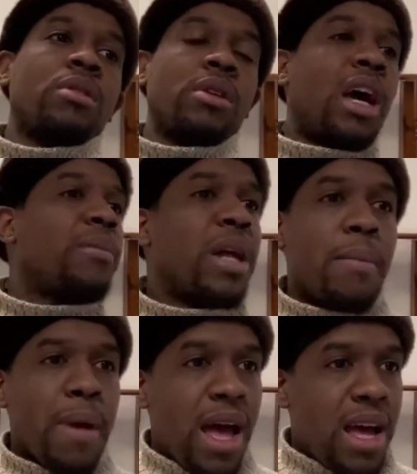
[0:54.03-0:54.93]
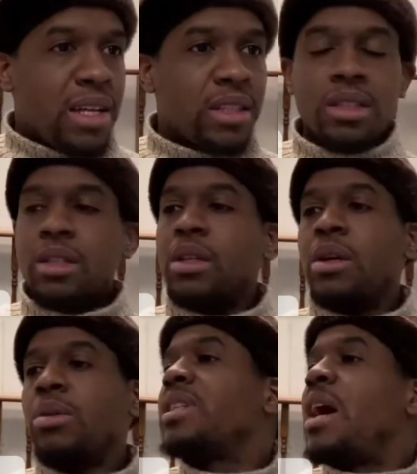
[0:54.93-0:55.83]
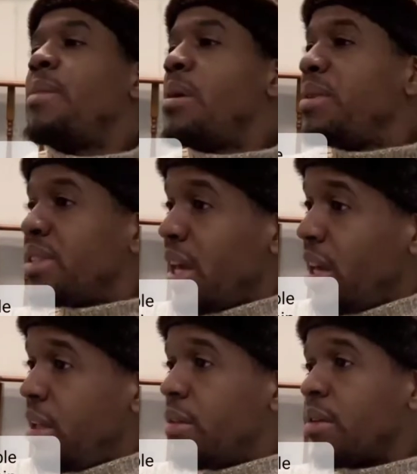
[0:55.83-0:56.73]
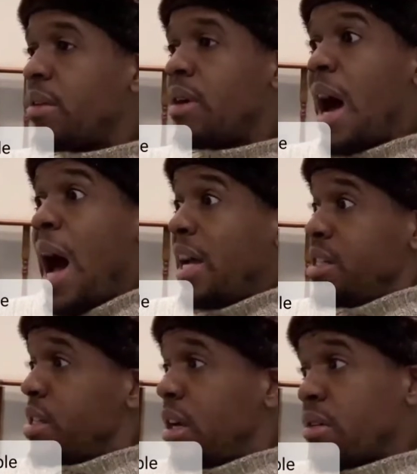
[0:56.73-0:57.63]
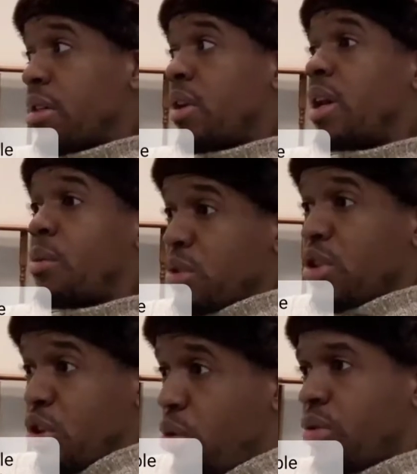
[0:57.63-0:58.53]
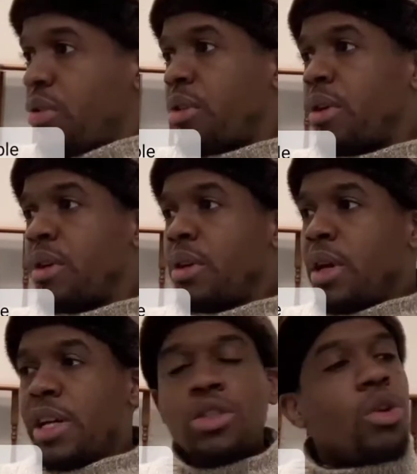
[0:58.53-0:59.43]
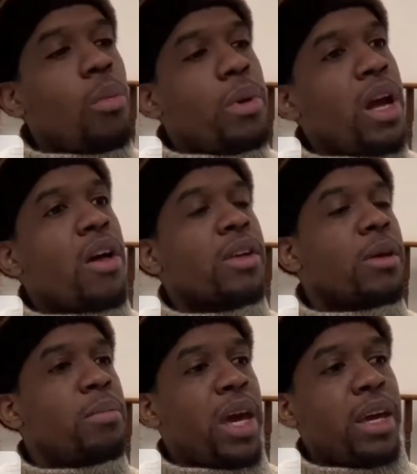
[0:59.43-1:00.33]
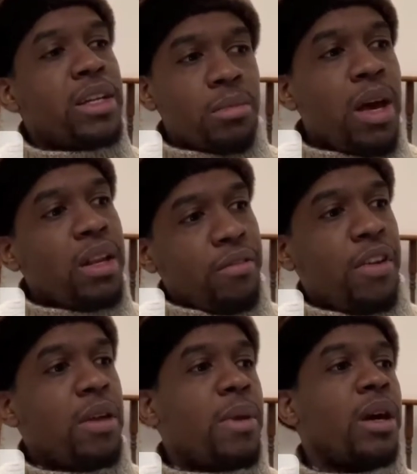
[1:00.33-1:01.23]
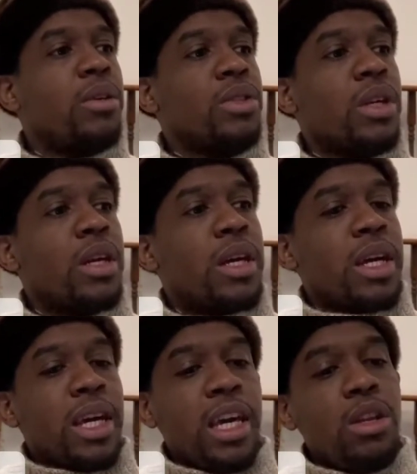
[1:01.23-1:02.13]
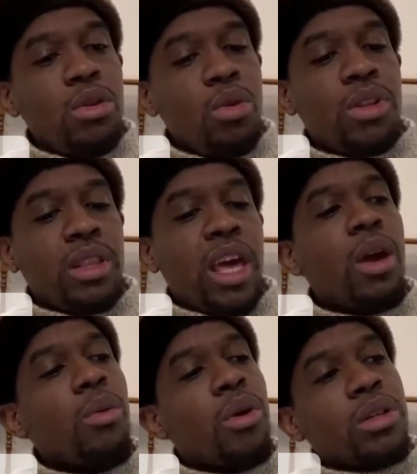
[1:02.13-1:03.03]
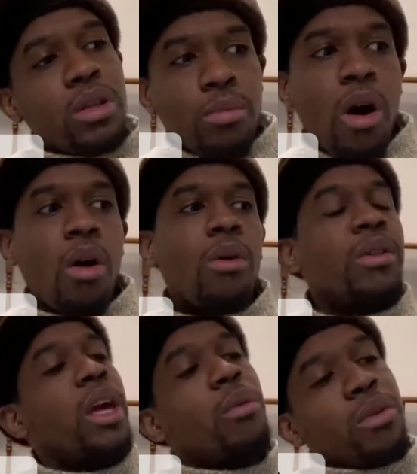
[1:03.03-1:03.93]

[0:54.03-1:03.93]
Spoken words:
Ibn Abbas, Osama ibn Zayd, Aisha radiallahu anha was a youth. And so many other companions, male and females, he knew that they were tomorrow and they were